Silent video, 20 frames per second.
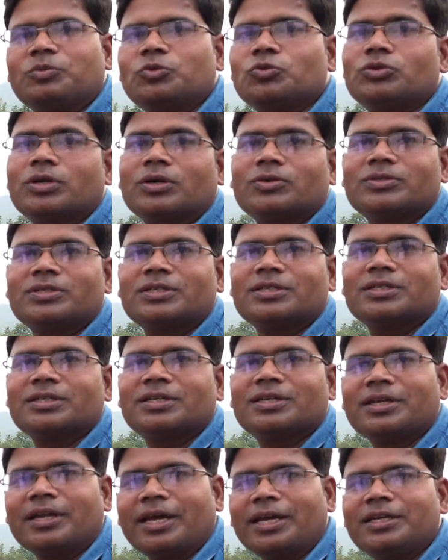
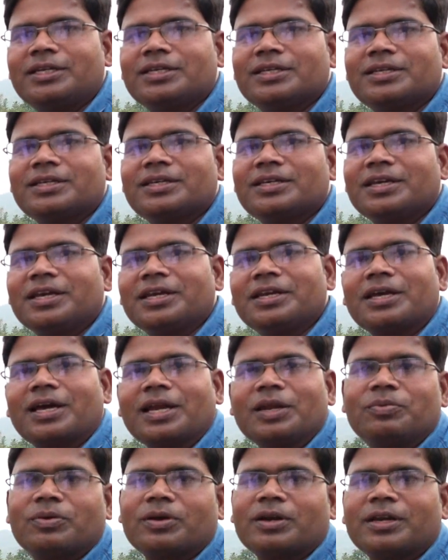2019 in
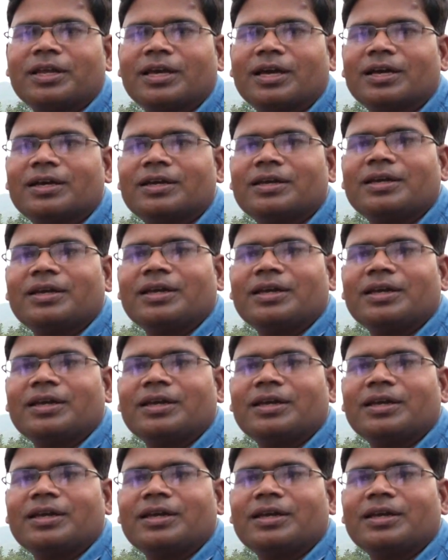California